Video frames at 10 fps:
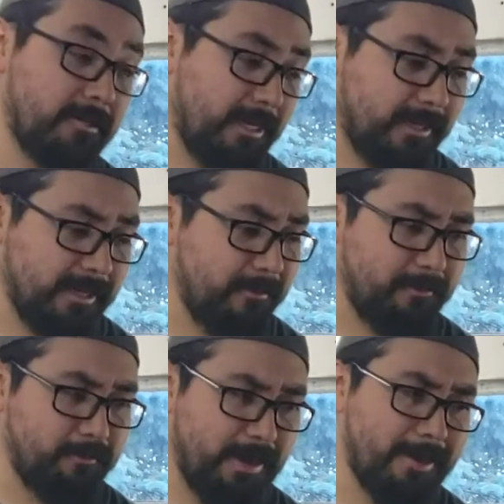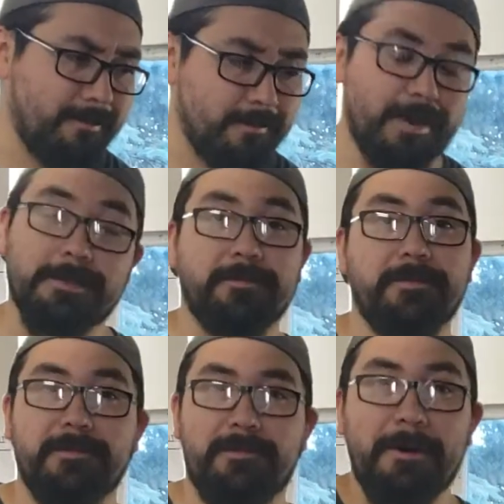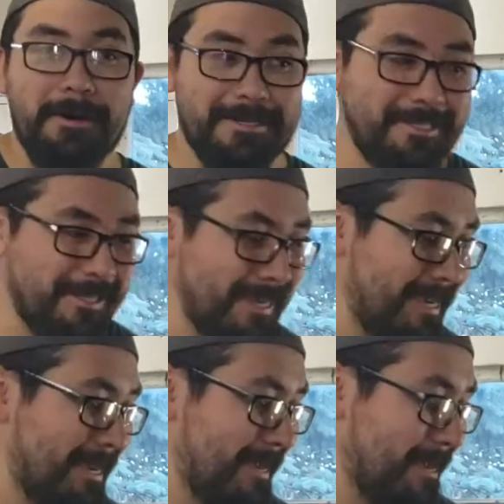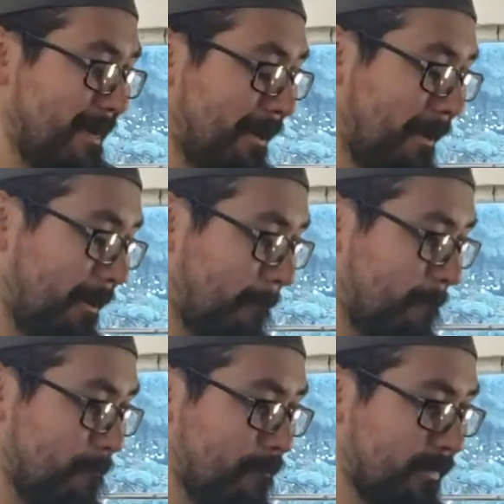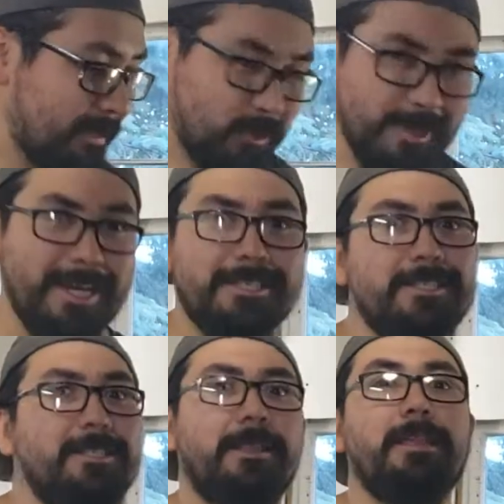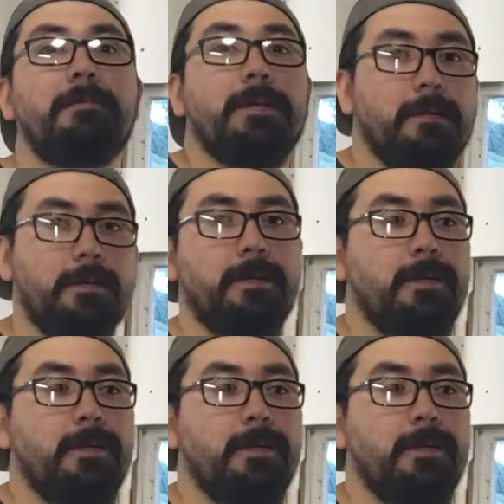I got them brand new in the box for 50 bucks. So you guys can see the theme here.